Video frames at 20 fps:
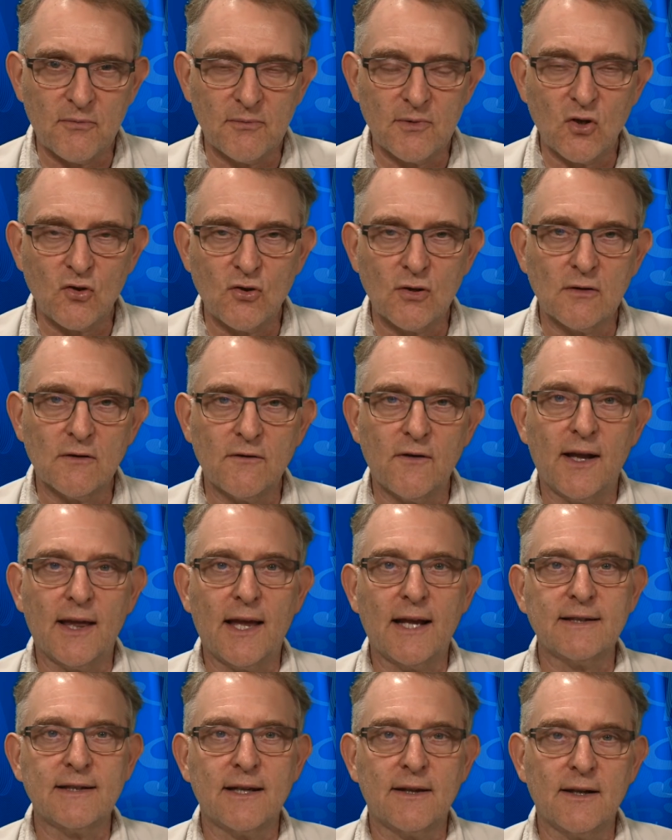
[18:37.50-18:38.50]
Indeed.
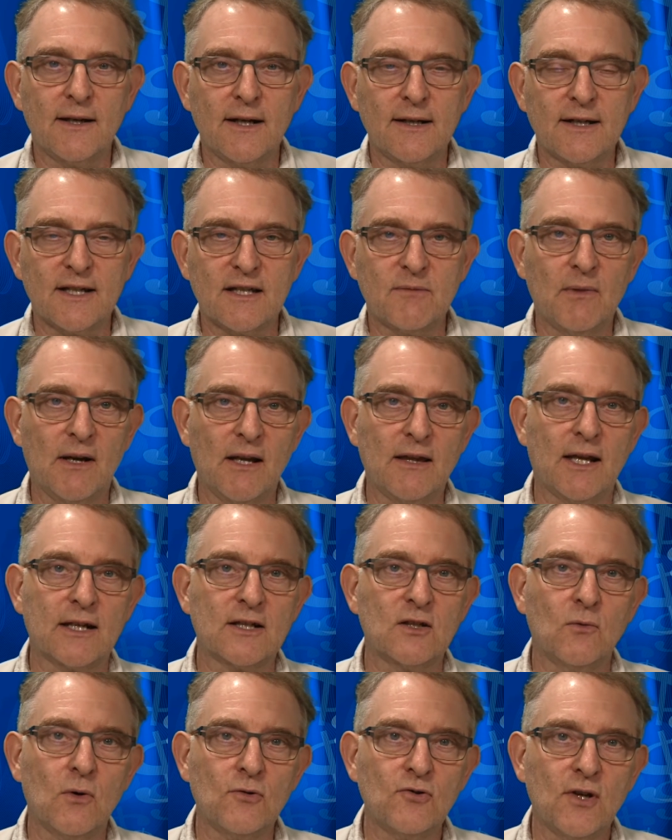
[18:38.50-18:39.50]
Digitalization
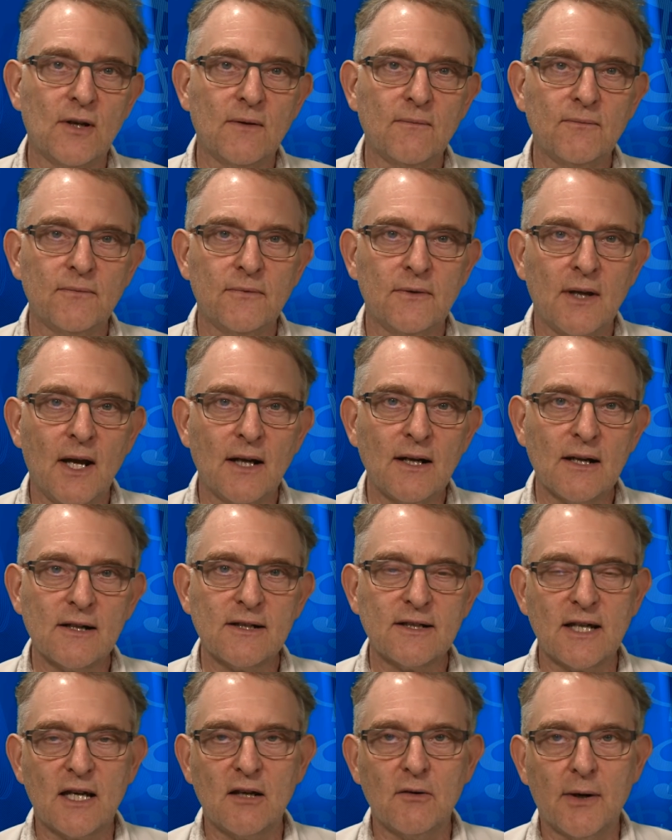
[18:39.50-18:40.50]
has its advantage.
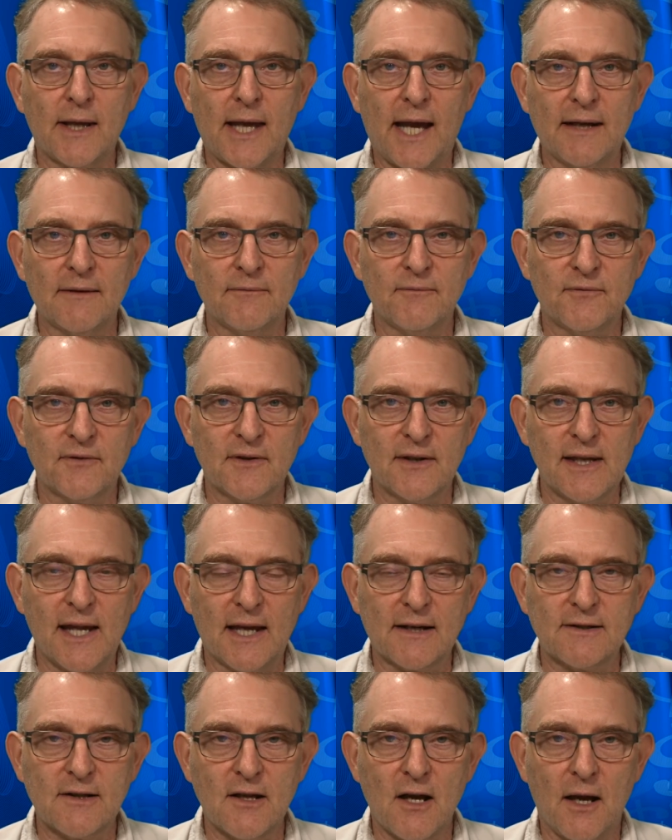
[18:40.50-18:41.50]
Steve, I really appreciate your
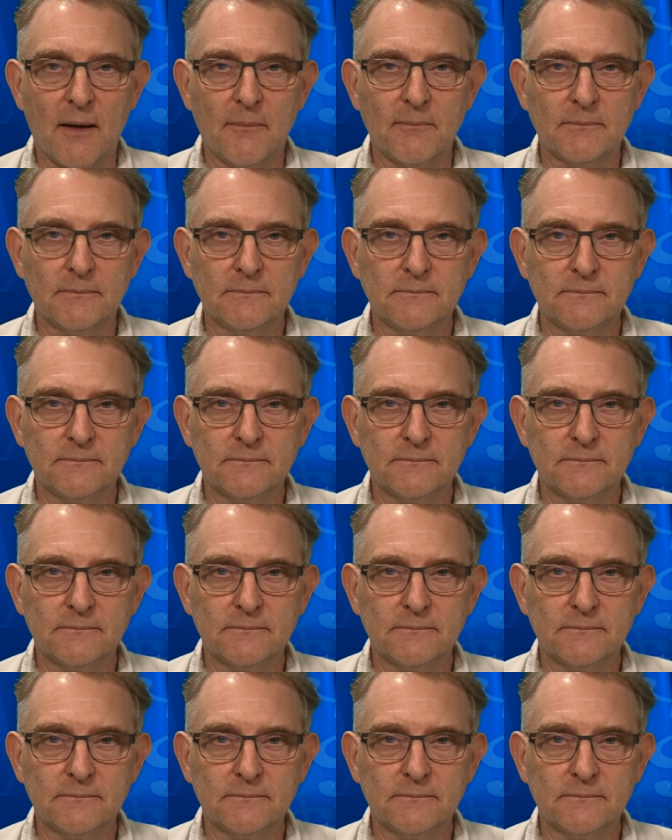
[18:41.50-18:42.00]
time today. Thank